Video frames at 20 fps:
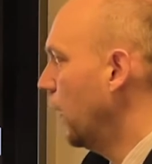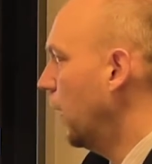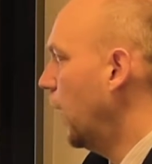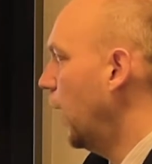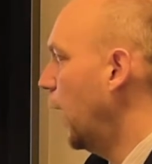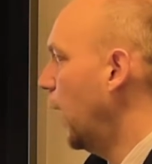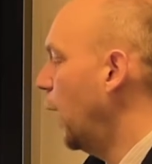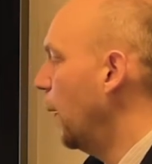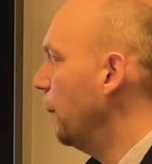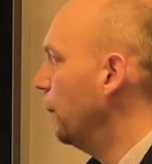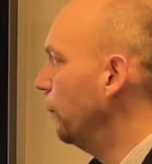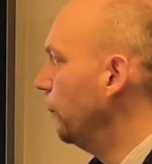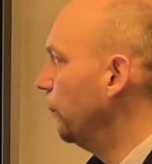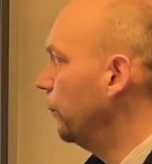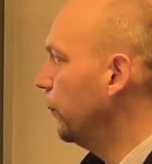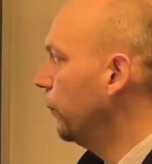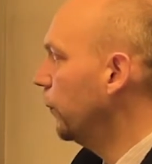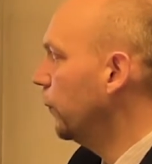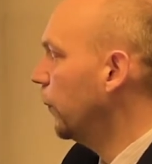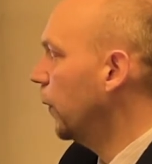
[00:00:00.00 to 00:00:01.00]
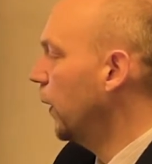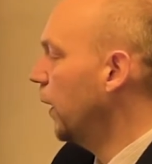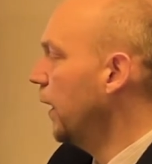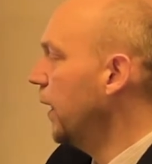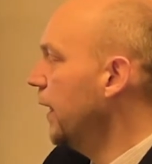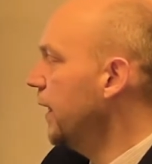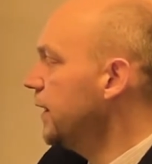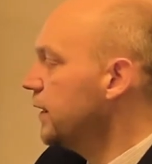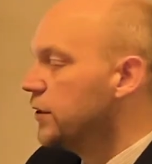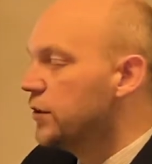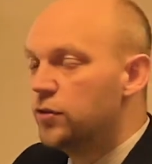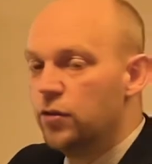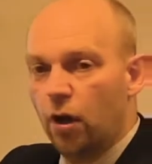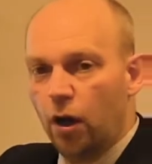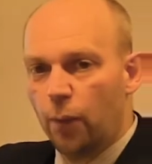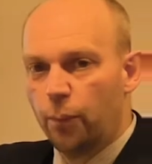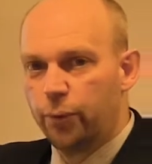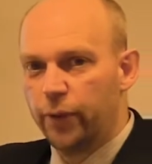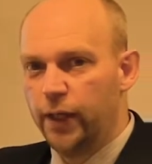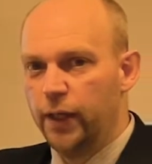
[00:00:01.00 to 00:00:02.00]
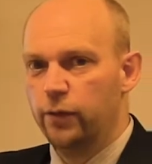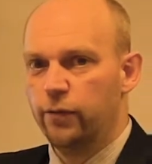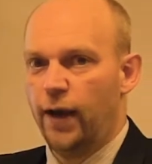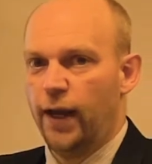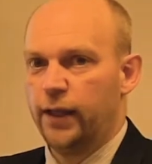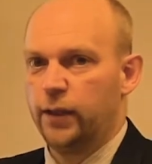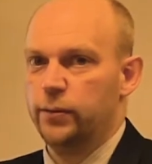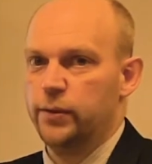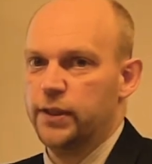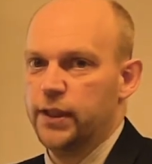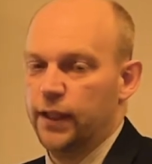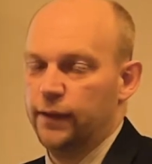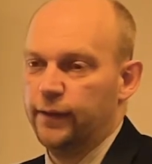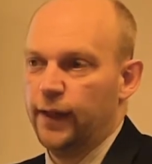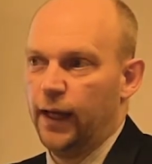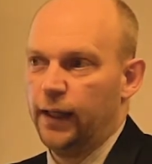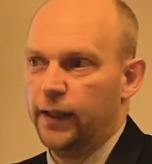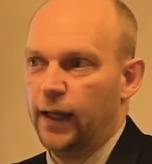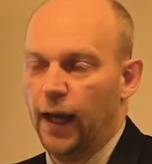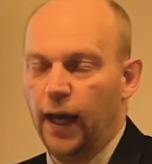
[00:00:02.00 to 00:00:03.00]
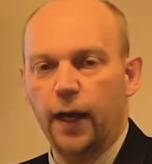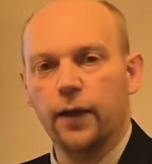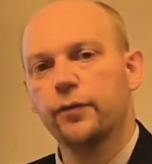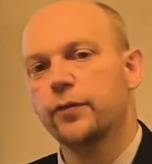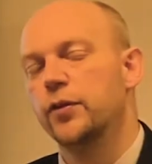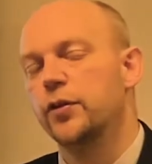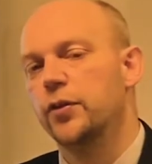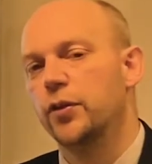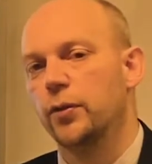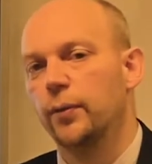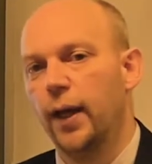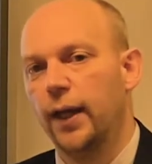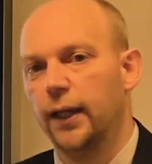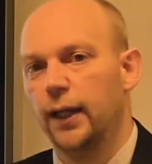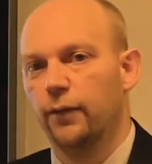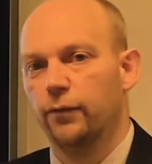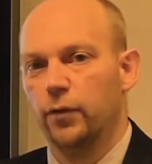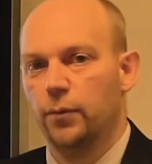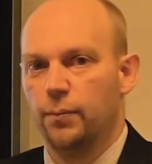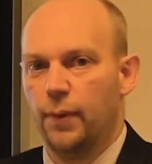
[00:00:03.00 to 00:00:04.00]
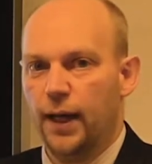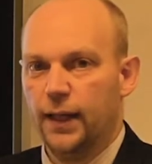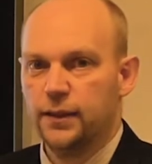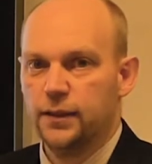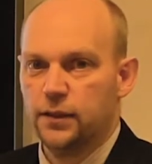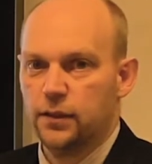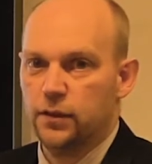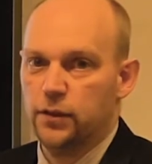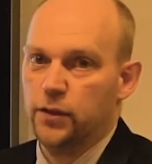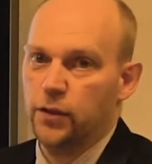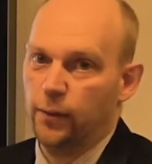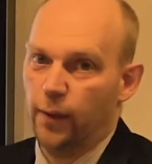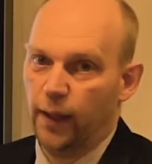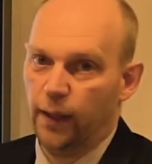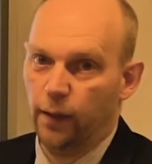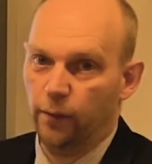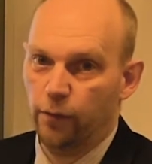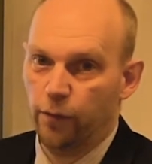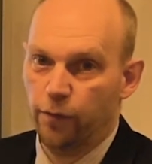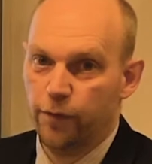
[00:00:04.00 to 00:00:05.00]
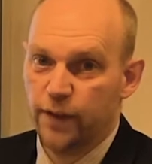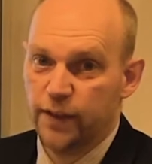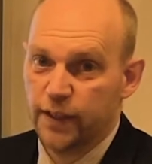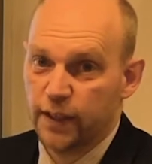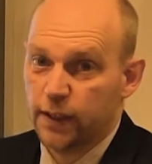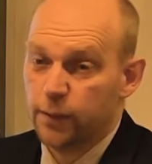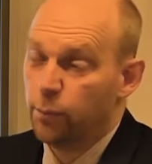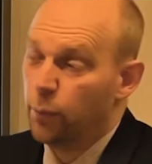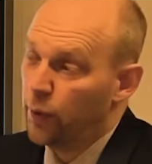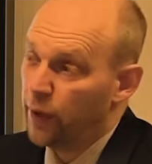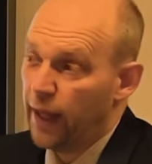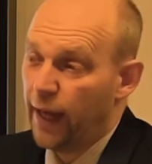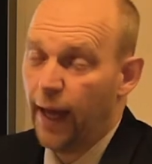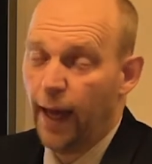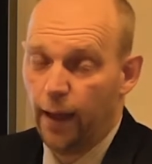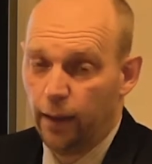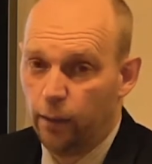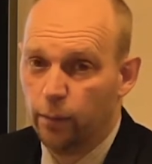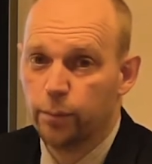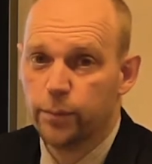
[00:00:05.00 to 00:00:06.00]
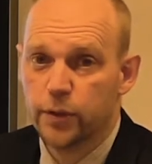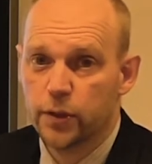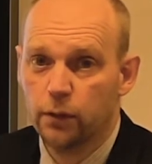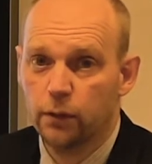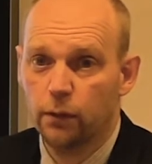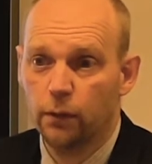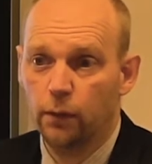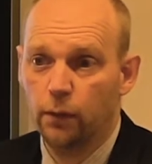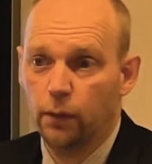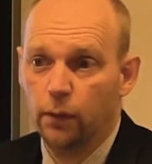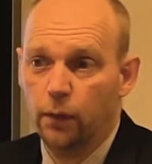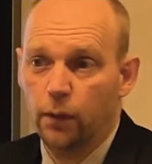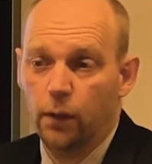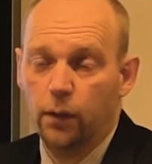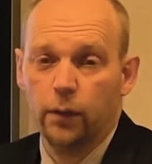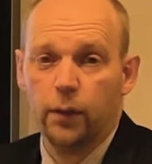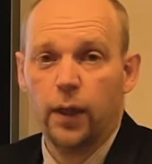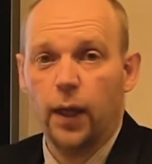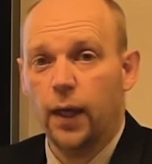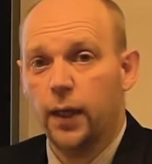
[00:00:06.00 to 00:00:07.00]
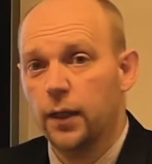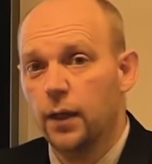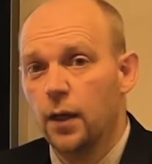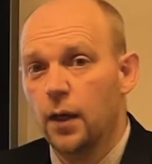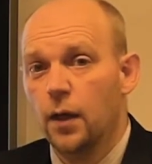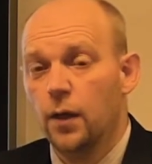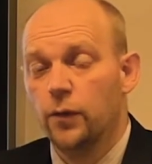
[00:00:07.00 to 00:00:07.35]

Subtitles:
It is not a prerequisite that you have to do A-level maths to do A-level physics, but it helps, okay?